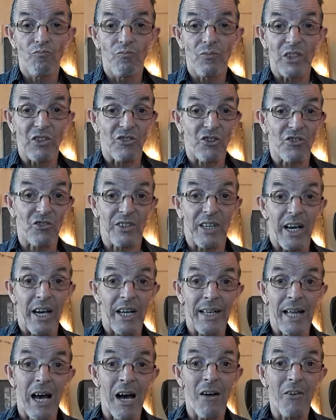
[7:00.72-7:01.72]
It's just
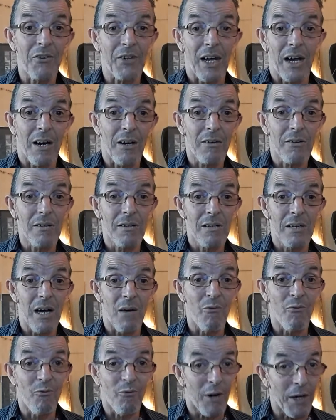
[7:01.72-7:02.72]
getting out there
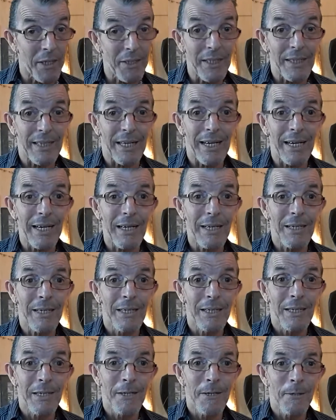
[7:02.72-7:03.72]
and finding it
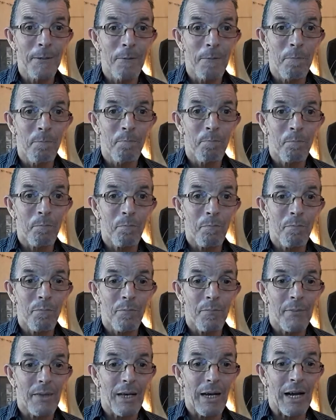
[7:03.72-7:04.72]

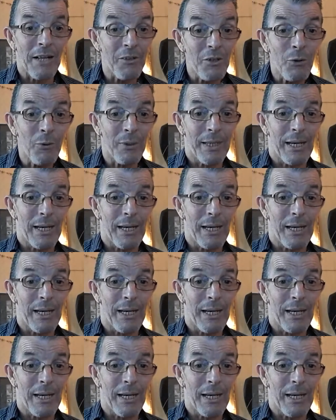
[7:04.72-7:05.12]
and doing